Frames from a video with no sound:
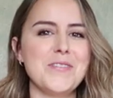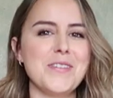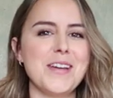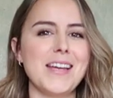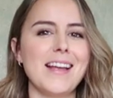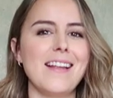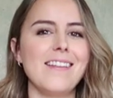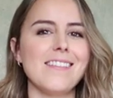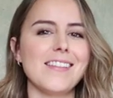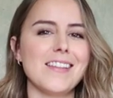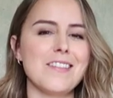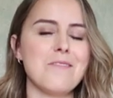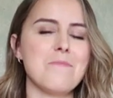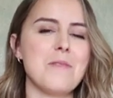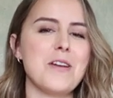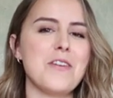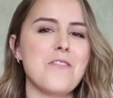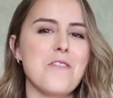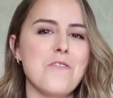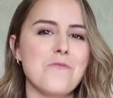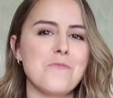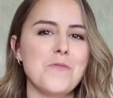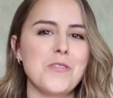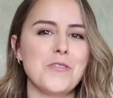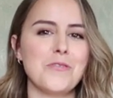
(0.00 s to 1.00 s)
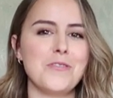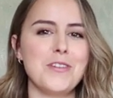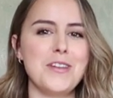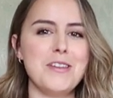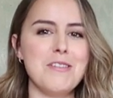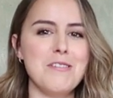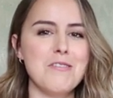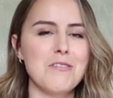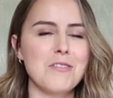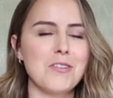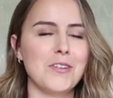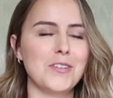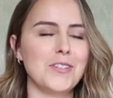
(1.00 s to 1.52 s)
doing a little bit of
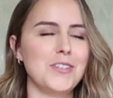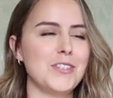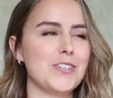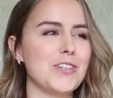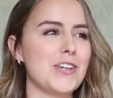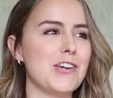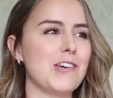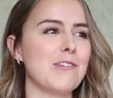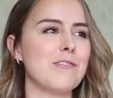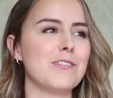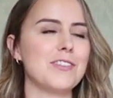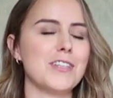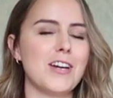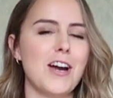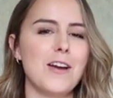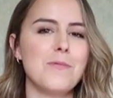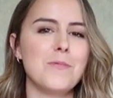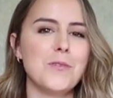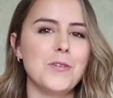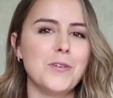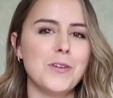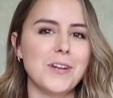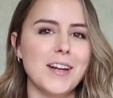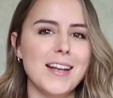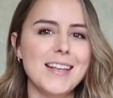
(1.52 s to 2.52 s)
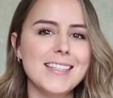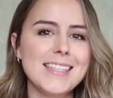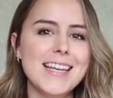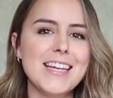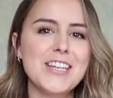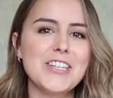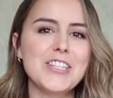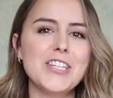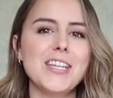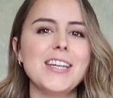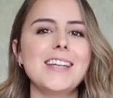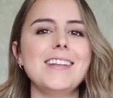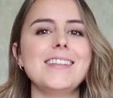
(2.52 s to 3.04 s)
Marie Kondo type
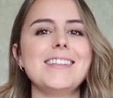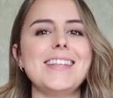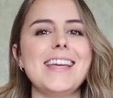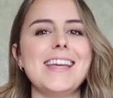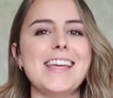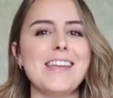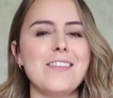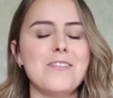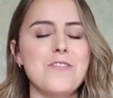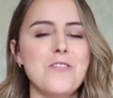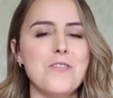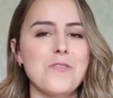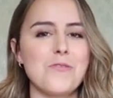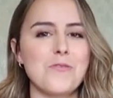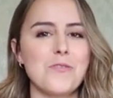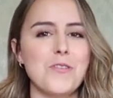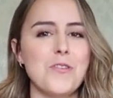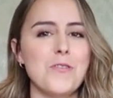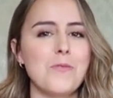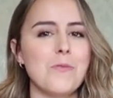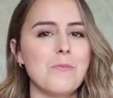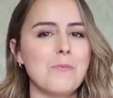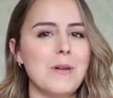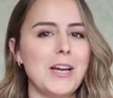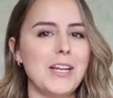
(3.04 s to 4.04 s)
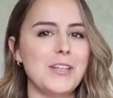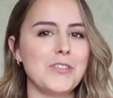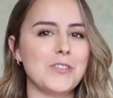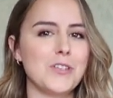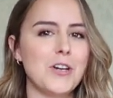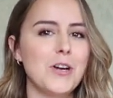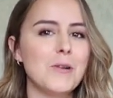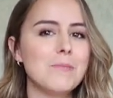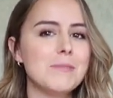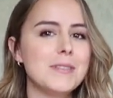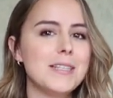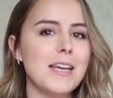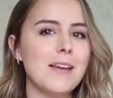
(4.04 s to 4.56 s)
organization, taking you through my
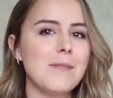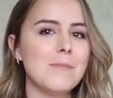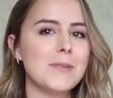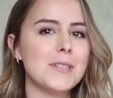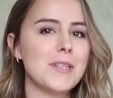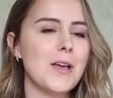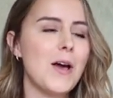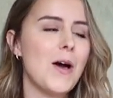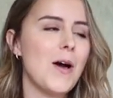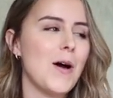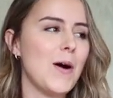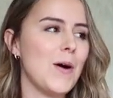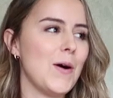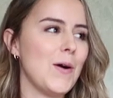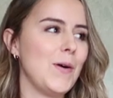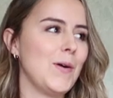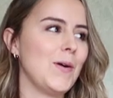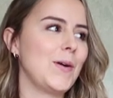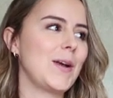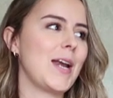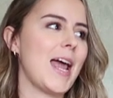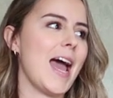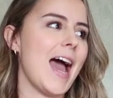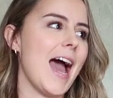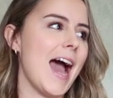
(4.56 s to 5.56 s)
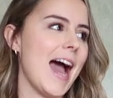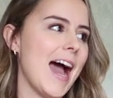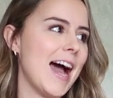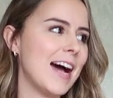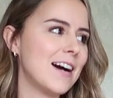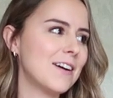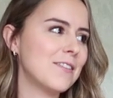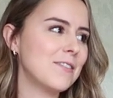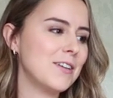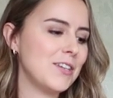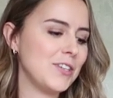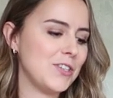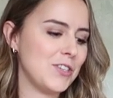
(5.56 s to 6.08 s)
top tips on
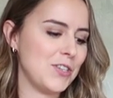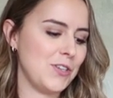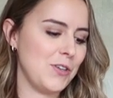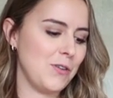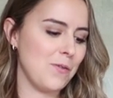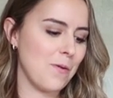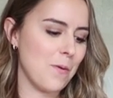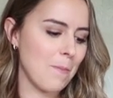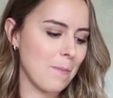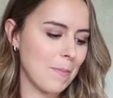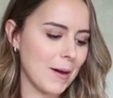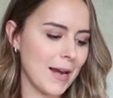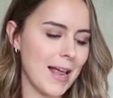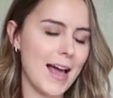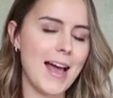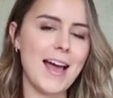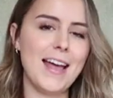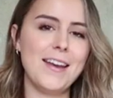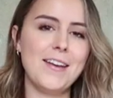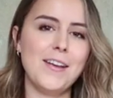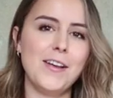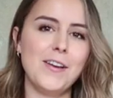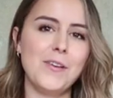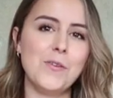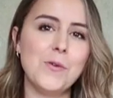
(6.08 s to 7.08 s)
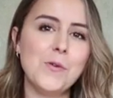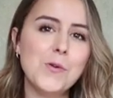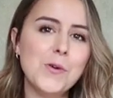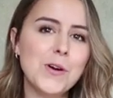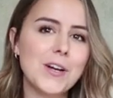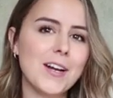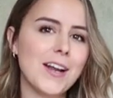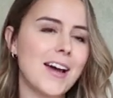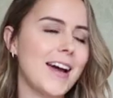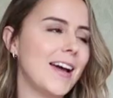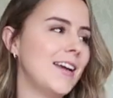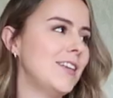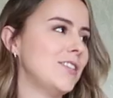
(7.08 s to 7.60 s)
how to plan and
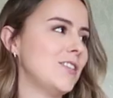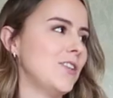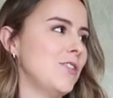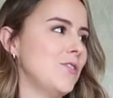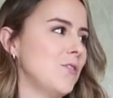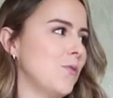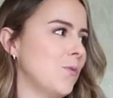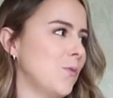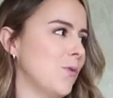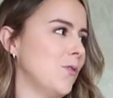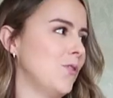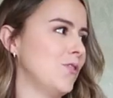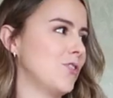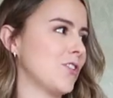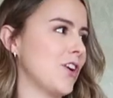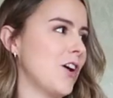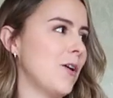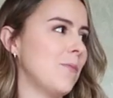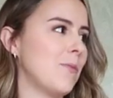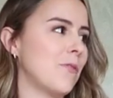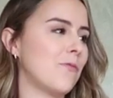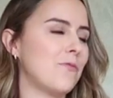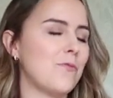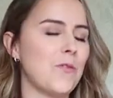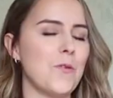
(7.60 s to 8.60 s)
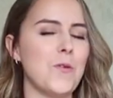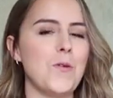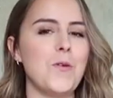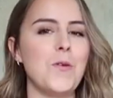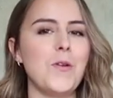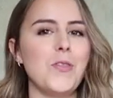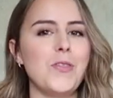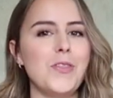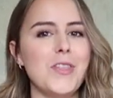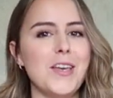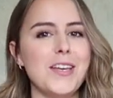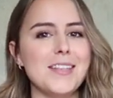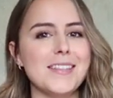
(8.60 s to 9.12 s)
organize your wardrobe for
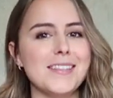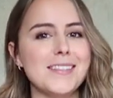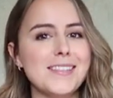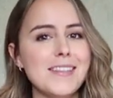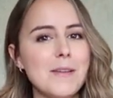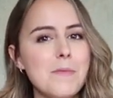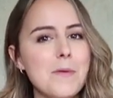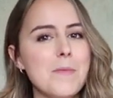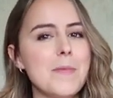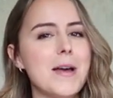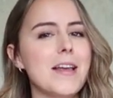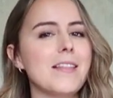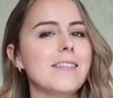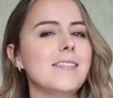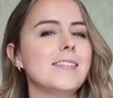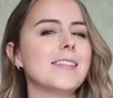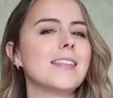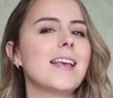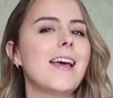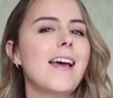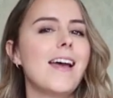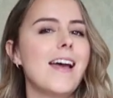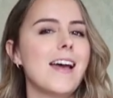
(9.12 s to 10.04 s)
the summer months.